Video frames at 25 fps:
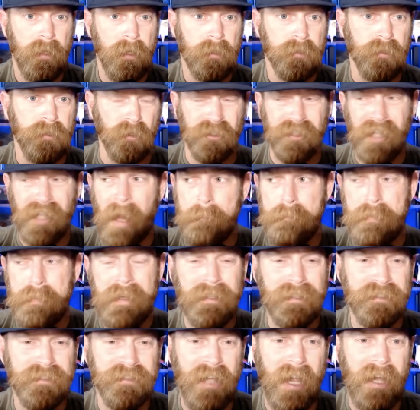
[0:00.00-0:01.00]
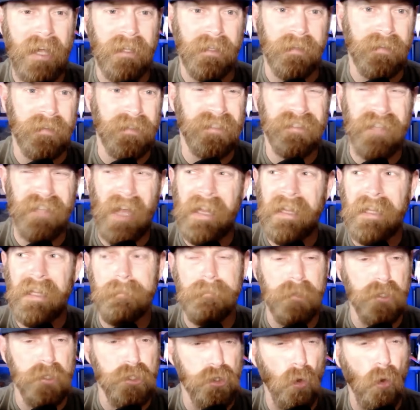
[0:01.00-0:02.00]
So stop being silent. The silent
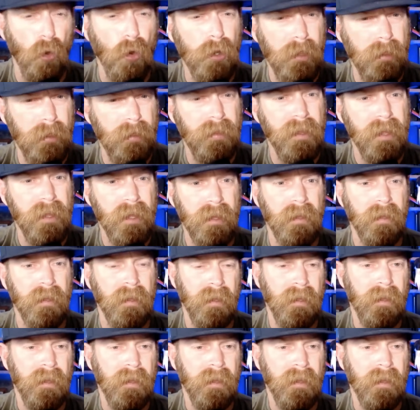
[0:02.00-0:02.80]
majority thing